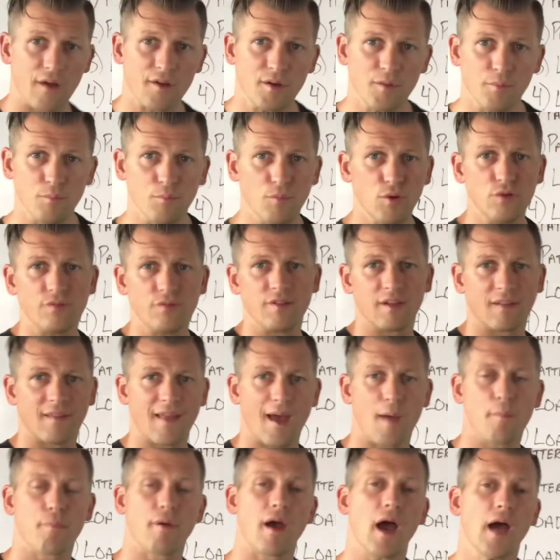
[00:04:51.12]
you're moving
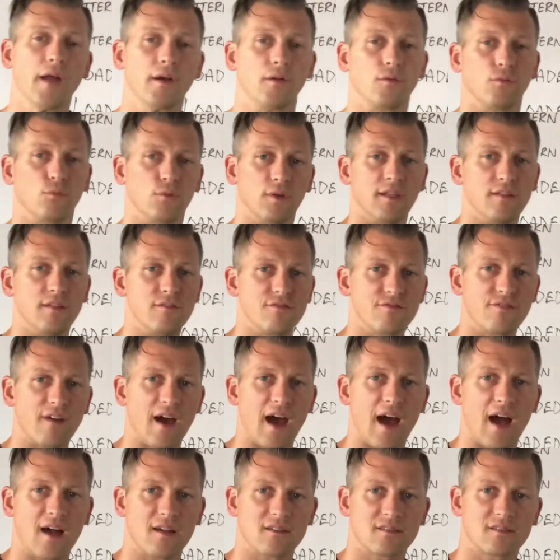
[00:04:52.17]
that pattern really
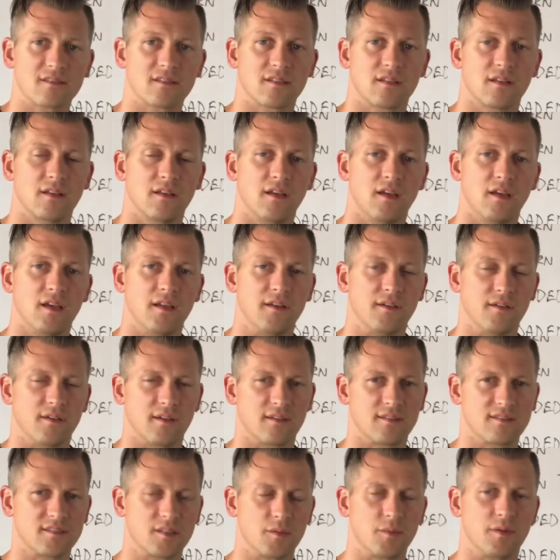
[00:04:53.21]
fast. And you're
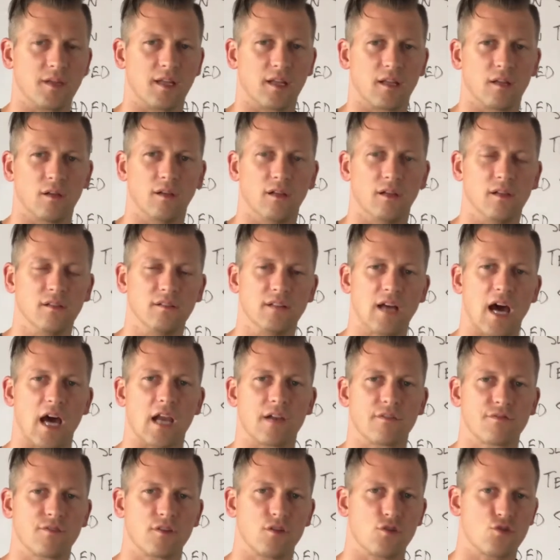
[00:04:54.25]
exhibiting a lot
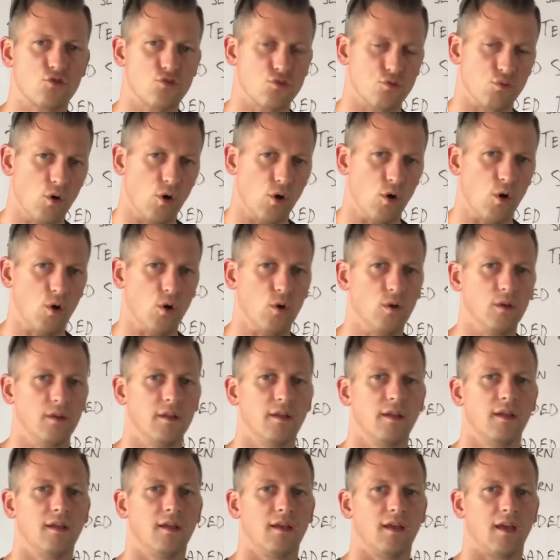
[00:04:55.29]
of control
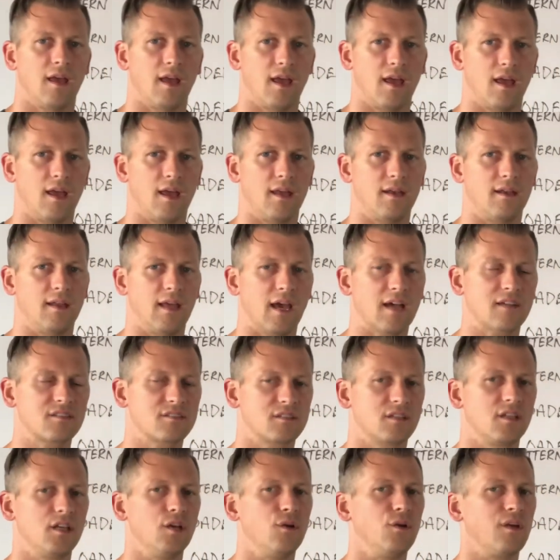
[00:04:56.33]
and
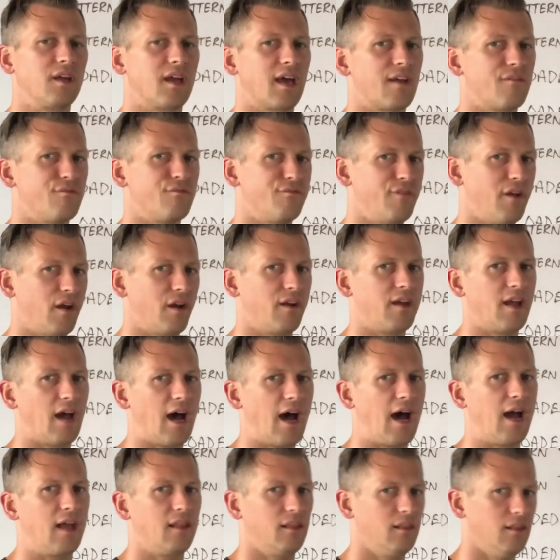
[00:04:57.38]
executing at a very
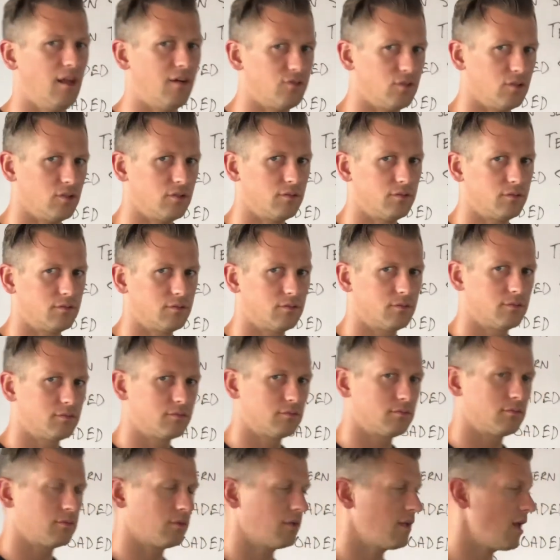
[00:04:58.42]
high level.
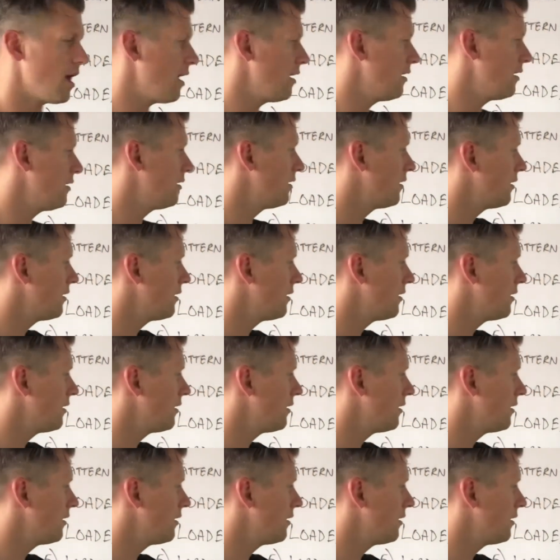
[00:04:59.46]
Okay?